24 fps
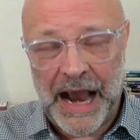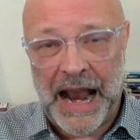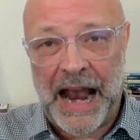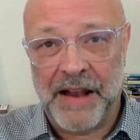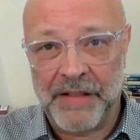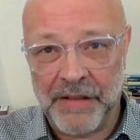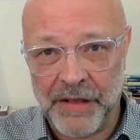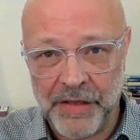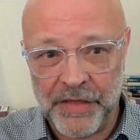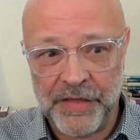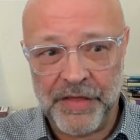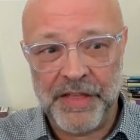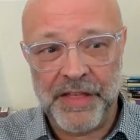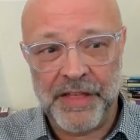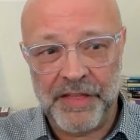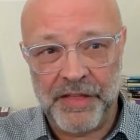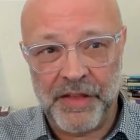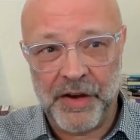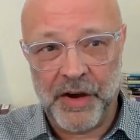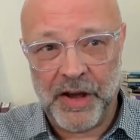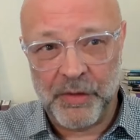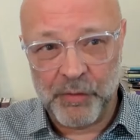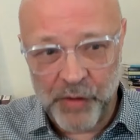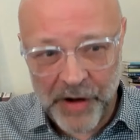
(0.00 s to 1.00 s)
And that
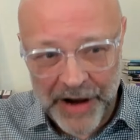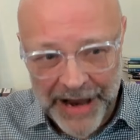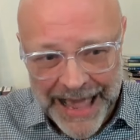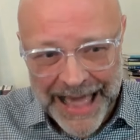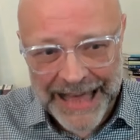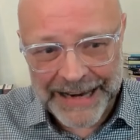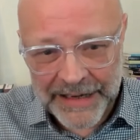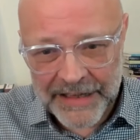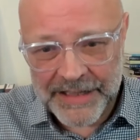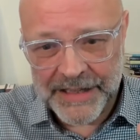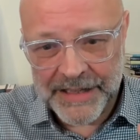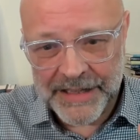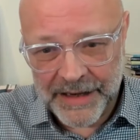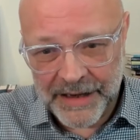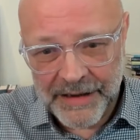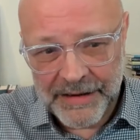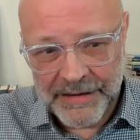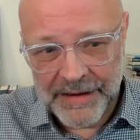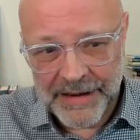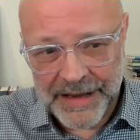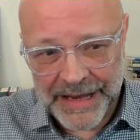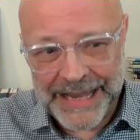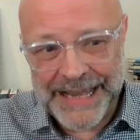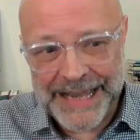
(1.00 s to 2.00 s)
the reality
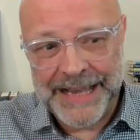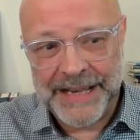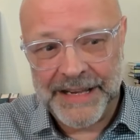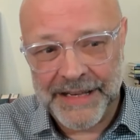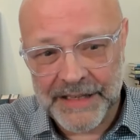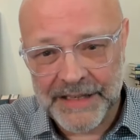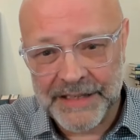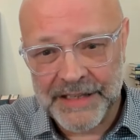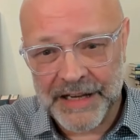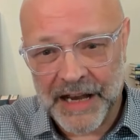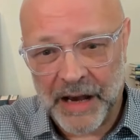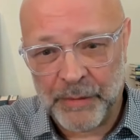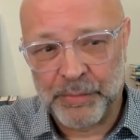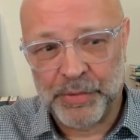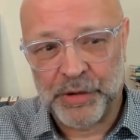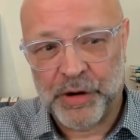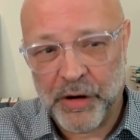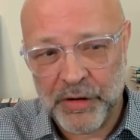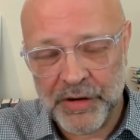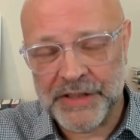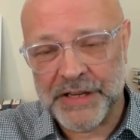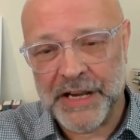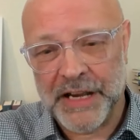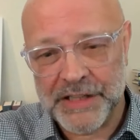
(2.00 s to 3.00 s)
is a
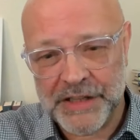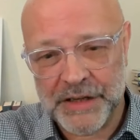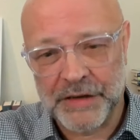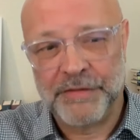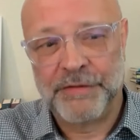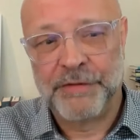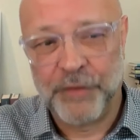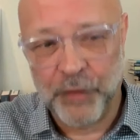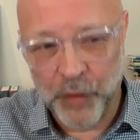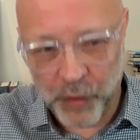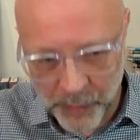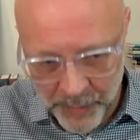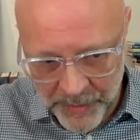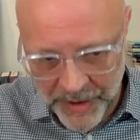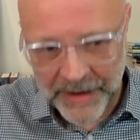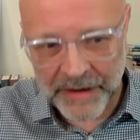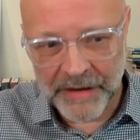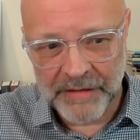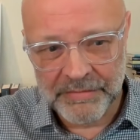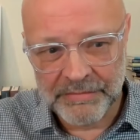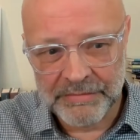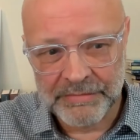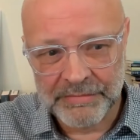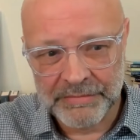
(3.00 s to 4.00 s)
process of forming.
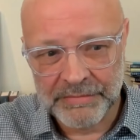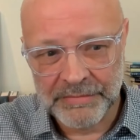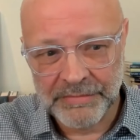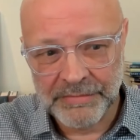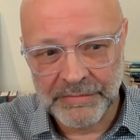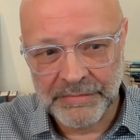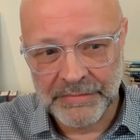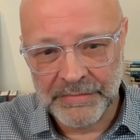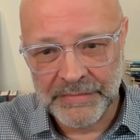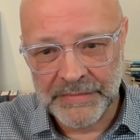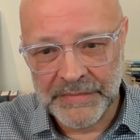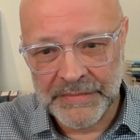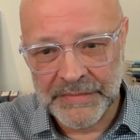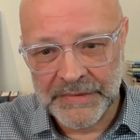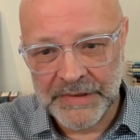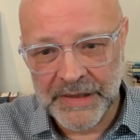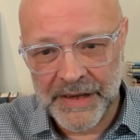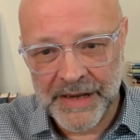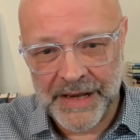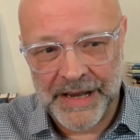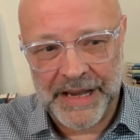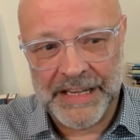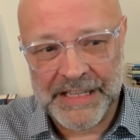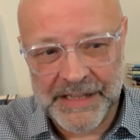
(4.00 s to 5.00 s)

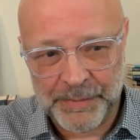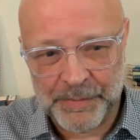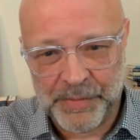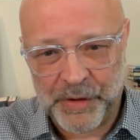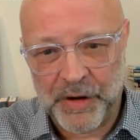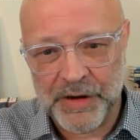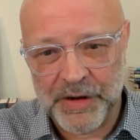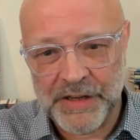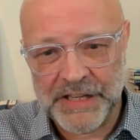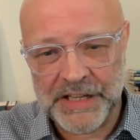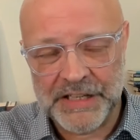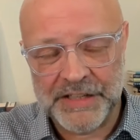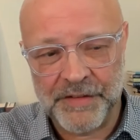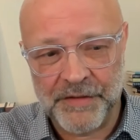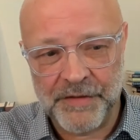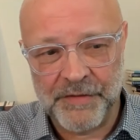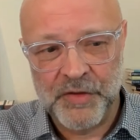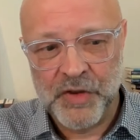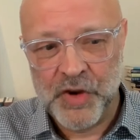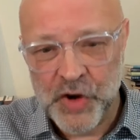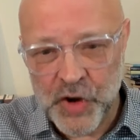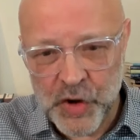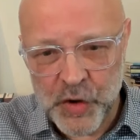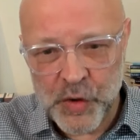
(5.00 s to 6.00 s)
It's a process of
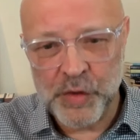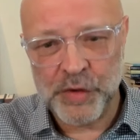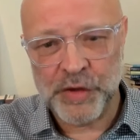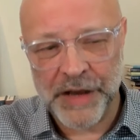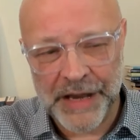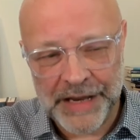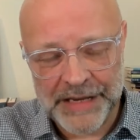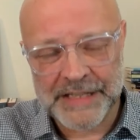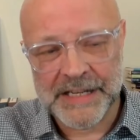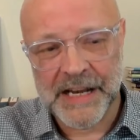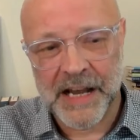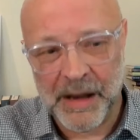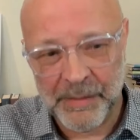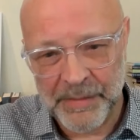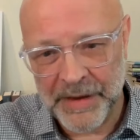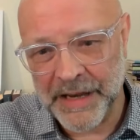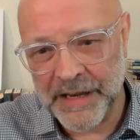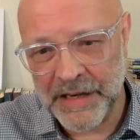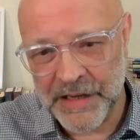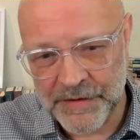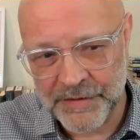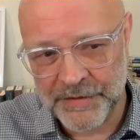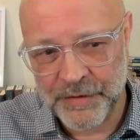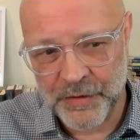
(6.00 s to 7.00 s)
new things coming
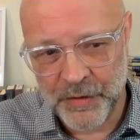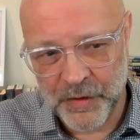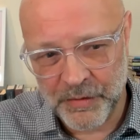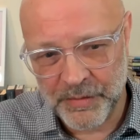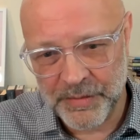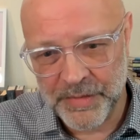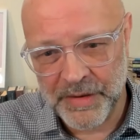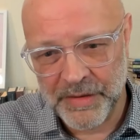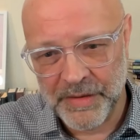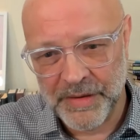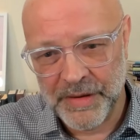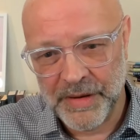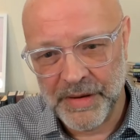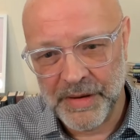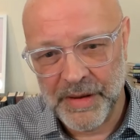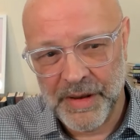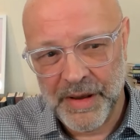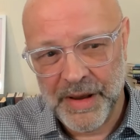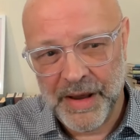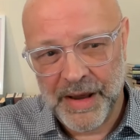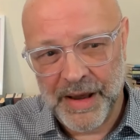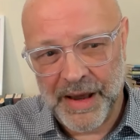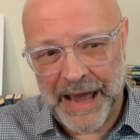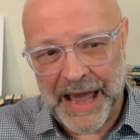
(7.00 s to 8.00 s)
into form.
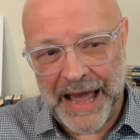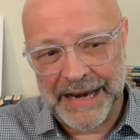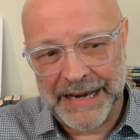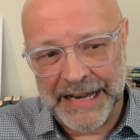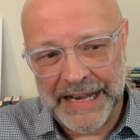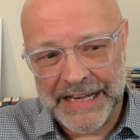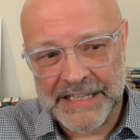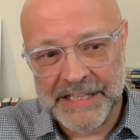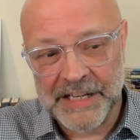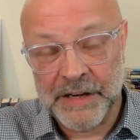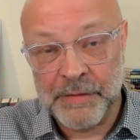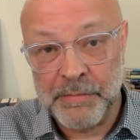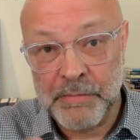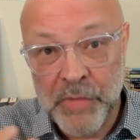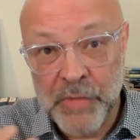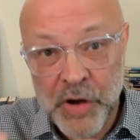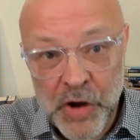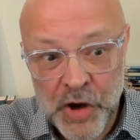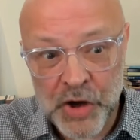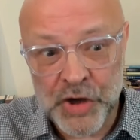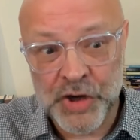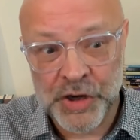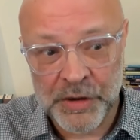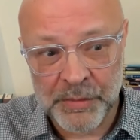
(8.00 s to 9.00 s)
And it's an
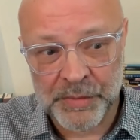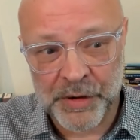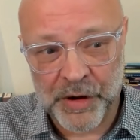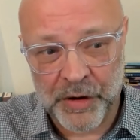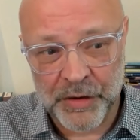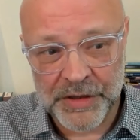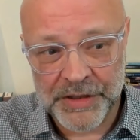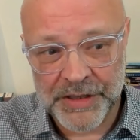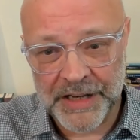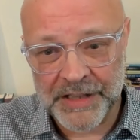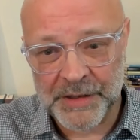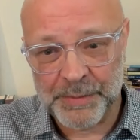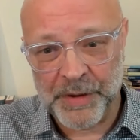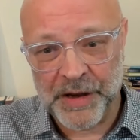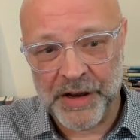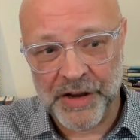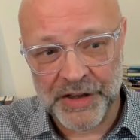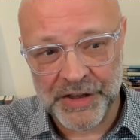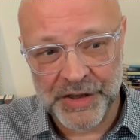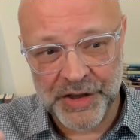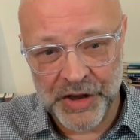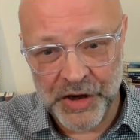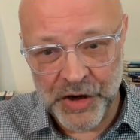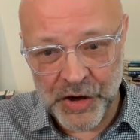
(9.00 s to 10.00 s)
emergent process
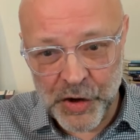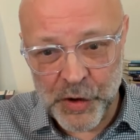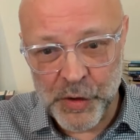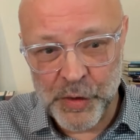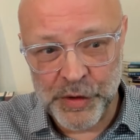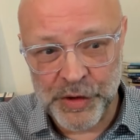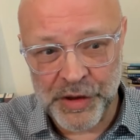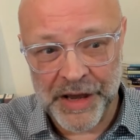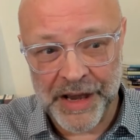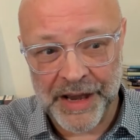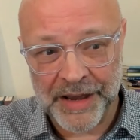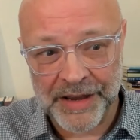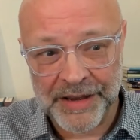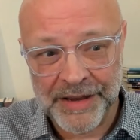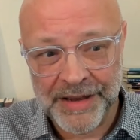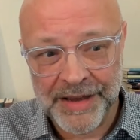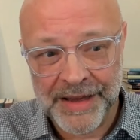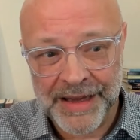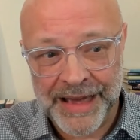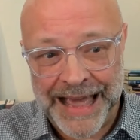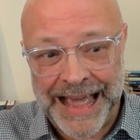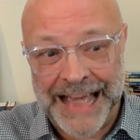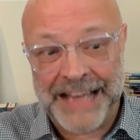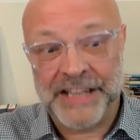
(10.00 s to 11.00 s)
because the new thing
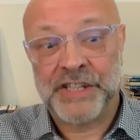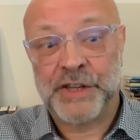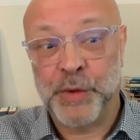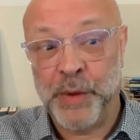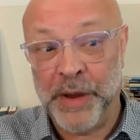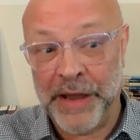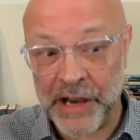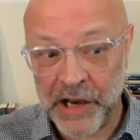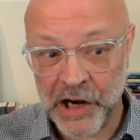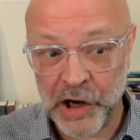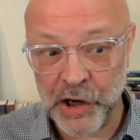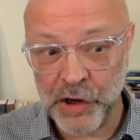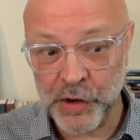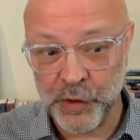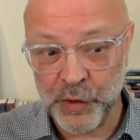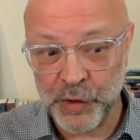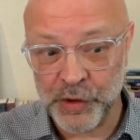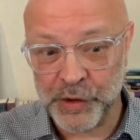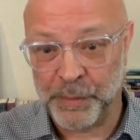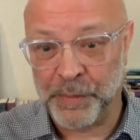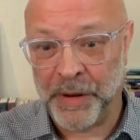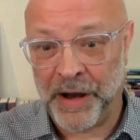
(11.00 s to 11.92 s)
has to include the